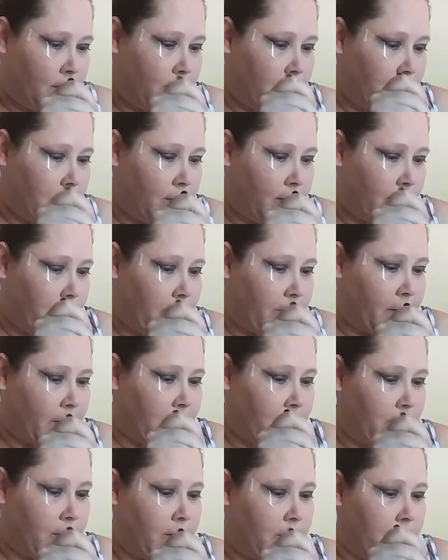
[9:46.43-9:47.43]
So now I'm
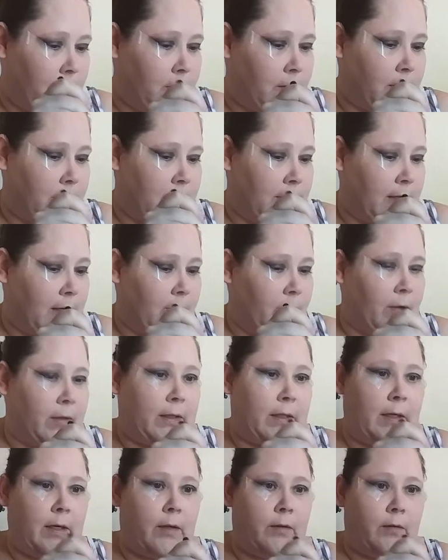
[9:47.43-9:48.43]
going to do the same
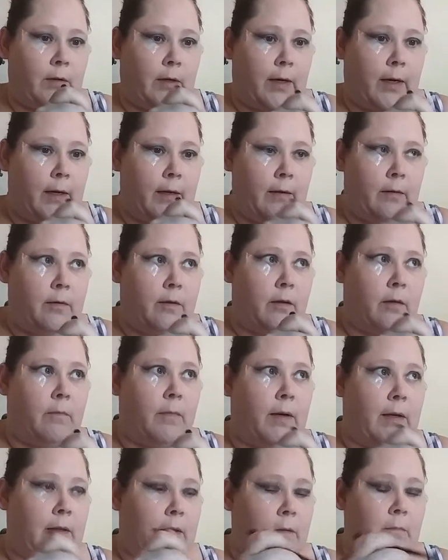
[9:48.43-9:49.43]
with the other eye to
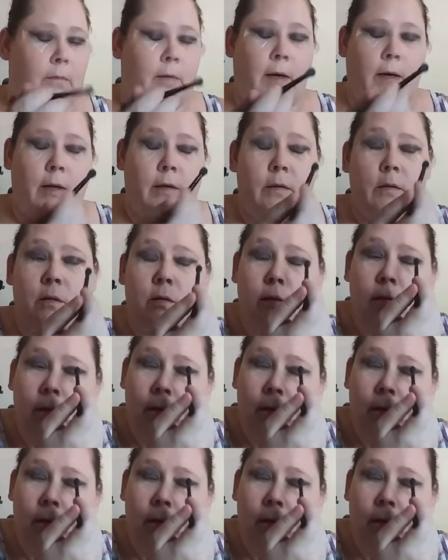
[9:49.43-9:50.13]
make them match.